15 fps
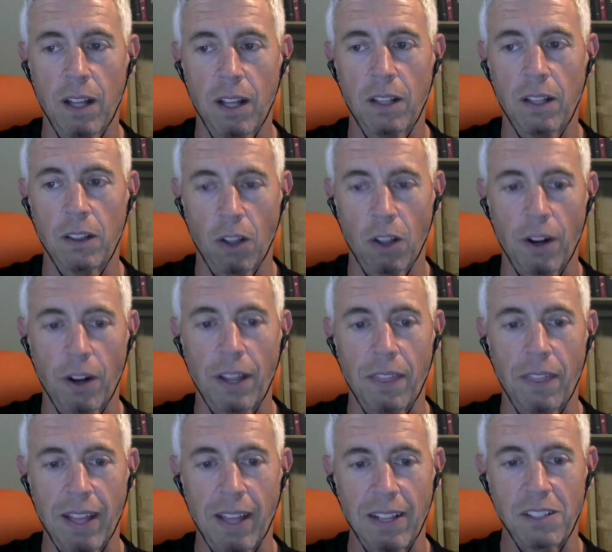Learning
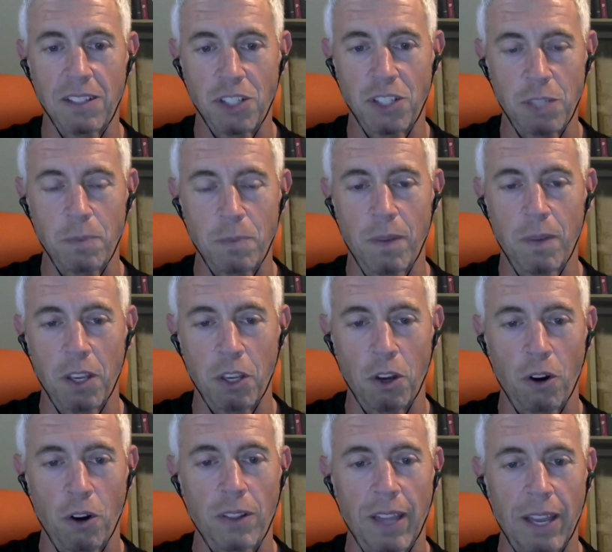that just
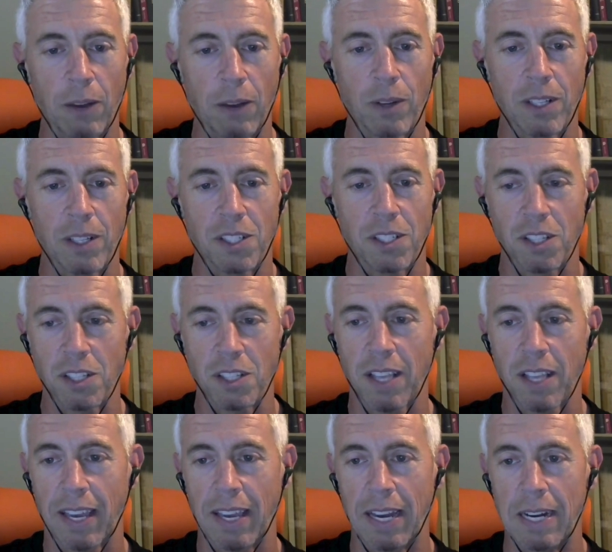your language, just
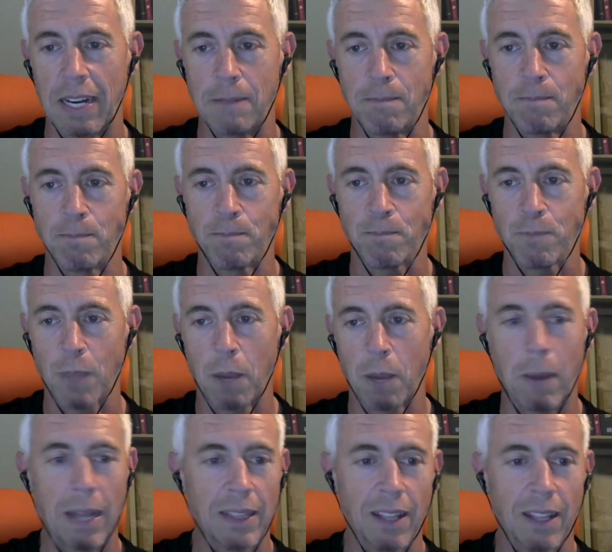like
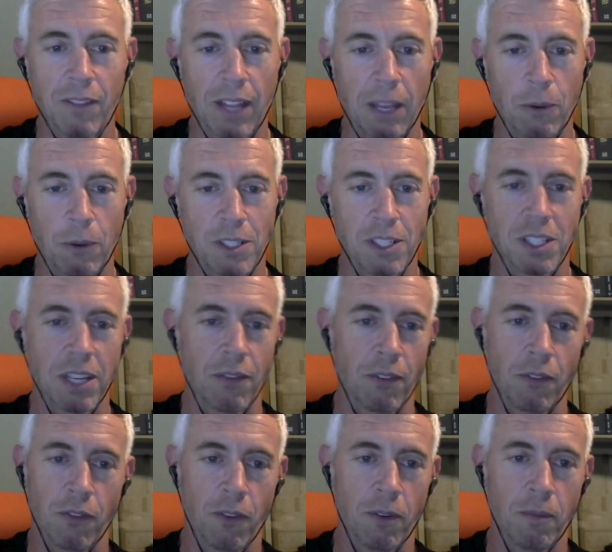my love language is different
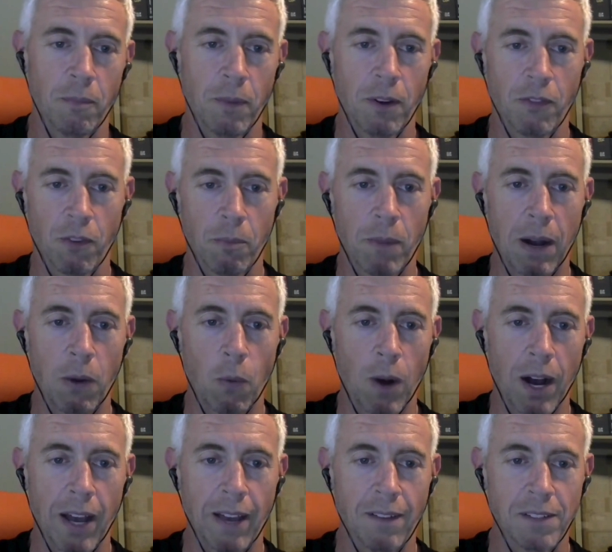from my
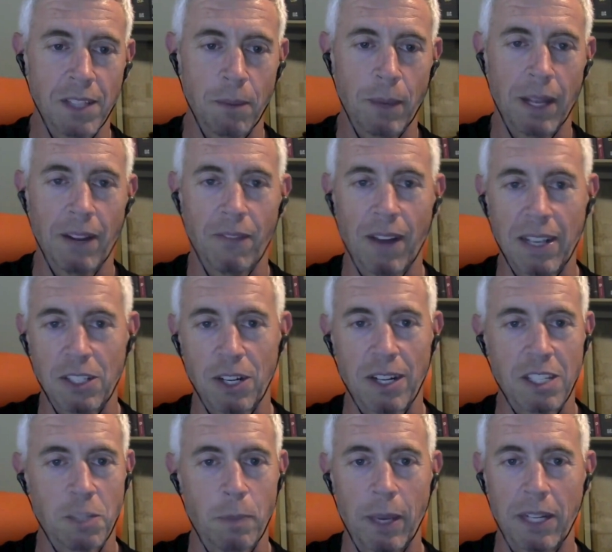wife's. I mean, if I try to
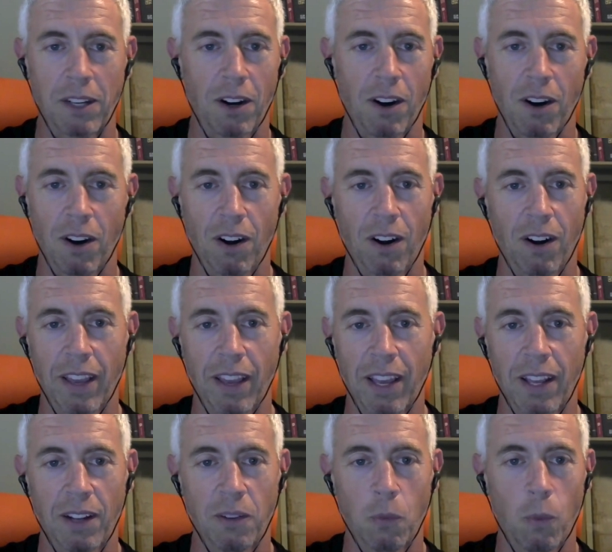speak to her
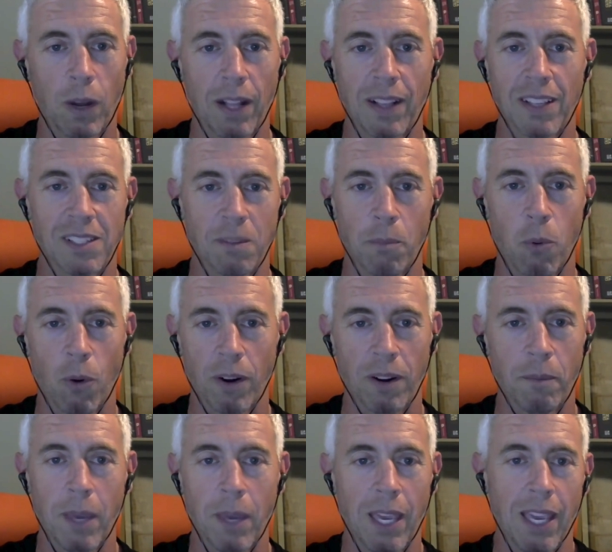and what is important to
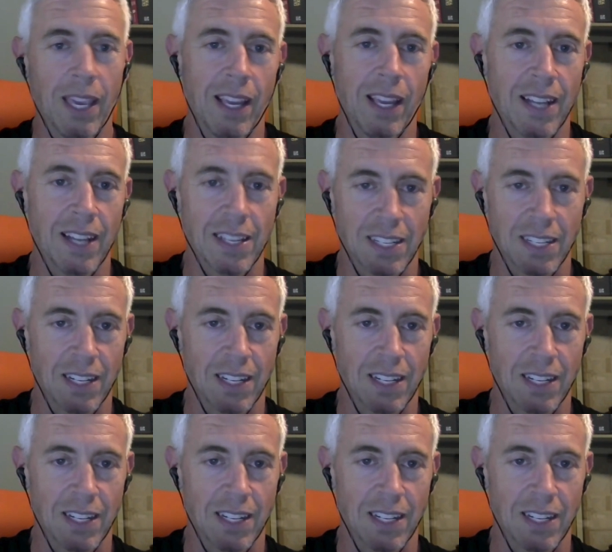me, it doesn't